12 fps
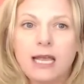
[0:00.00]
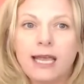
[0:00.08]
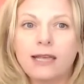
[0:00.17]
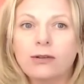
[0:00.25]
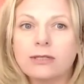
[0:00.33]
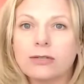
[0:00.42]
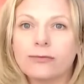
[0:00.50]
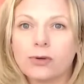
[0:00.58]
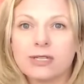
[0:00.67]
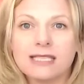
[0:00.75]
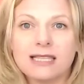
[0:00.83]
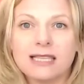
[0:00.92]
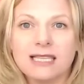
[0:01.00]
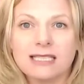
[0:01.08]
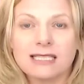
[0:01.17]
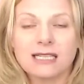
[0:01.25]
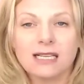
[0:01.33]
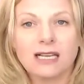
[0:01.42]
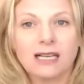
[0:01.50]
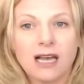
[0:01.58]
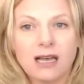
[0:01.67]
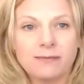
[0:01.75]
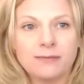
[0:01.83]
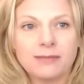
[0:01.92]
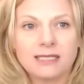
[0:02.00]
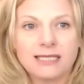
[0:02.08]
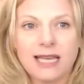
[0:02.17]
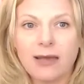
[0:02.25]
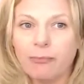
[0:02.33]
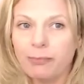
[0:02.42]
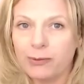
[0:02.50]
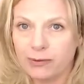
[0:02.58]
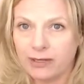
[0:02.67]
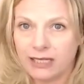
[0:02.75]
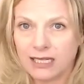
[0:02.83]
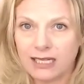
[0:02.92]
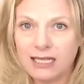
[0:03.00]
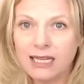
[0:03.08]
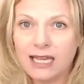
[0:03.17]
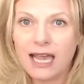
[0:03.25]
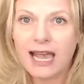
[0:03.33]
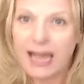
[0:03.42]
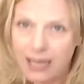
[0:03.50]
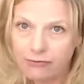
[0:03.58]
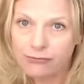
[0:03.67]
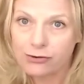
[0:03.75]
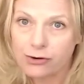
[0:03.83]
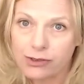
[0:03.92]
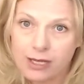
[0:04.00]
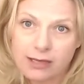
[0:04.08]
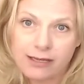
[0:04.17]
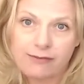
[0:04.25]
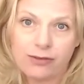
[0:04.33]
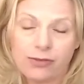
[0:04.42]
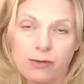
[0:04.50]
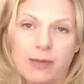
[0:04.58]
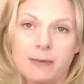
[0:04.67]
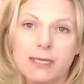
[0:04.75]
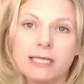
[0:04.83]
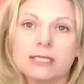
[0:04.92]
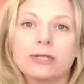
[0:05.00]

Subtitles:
And also, of course, this comes temporally after the 11th Amendment.